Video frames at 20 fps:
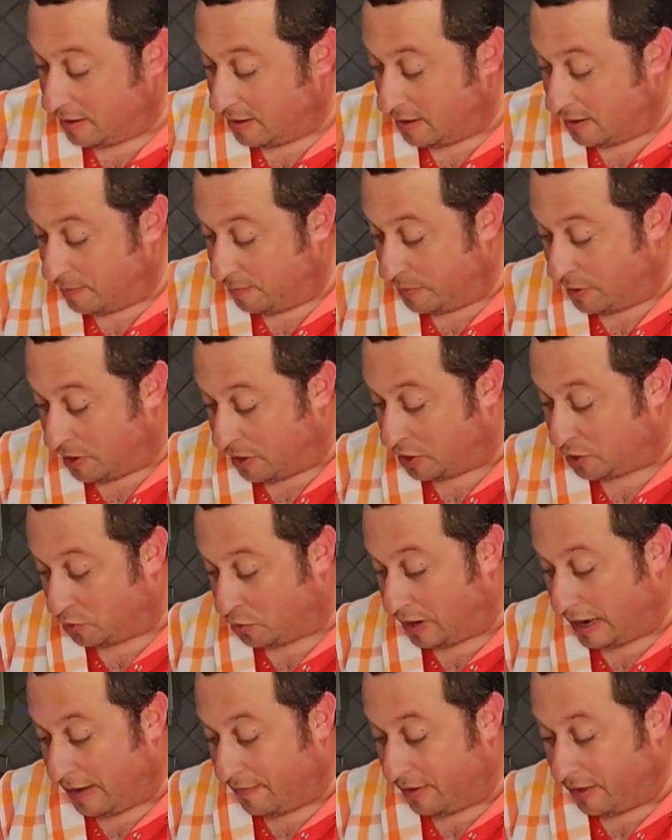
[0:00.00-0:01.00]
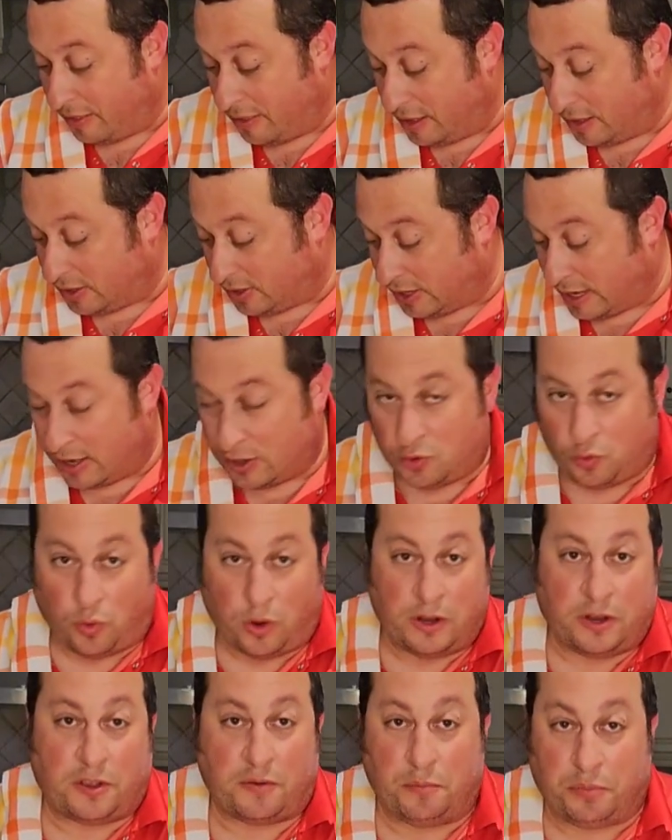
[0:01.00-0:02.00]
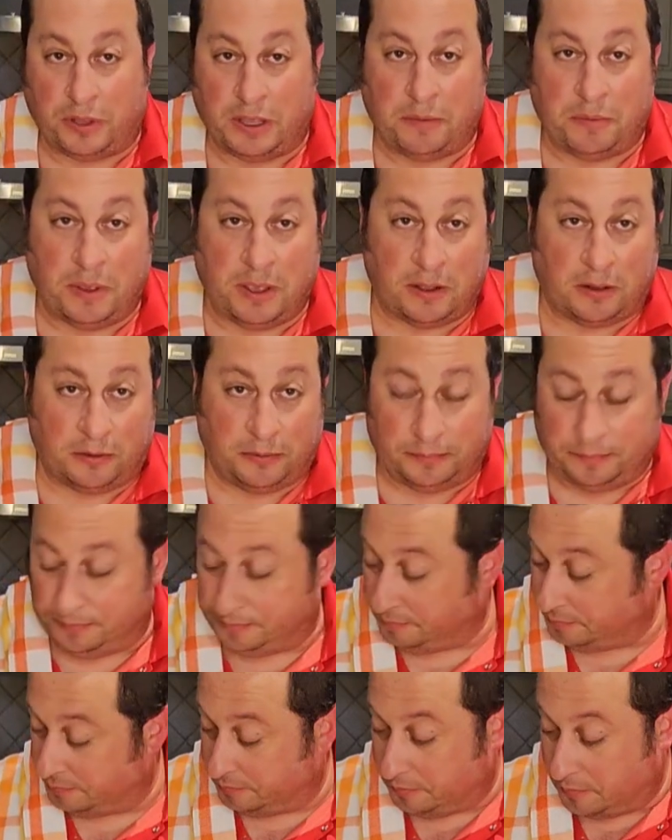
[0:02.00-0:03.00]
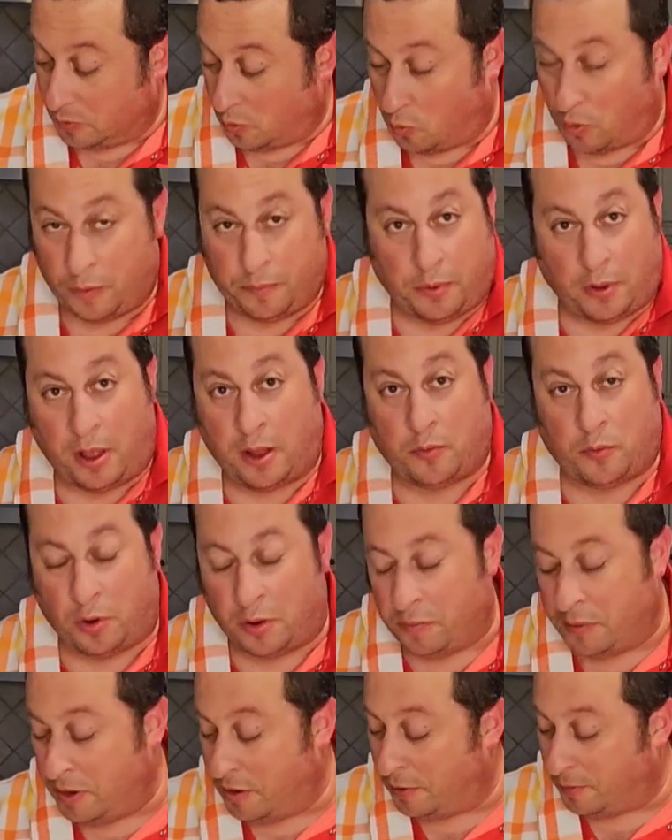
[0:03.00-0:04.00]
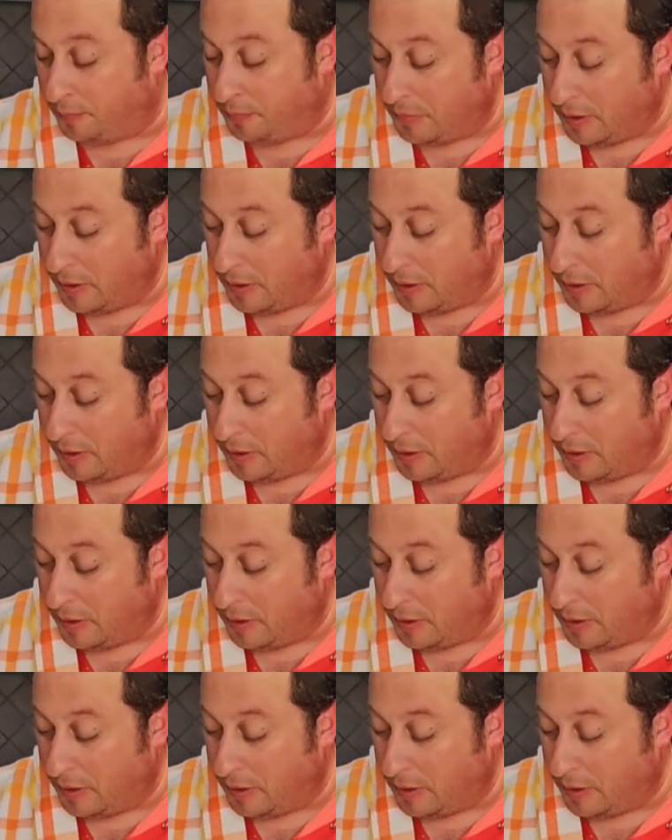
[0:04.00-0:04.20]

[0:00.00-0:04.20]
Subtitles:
Because we're having this as one complete meal, one pot, one meal,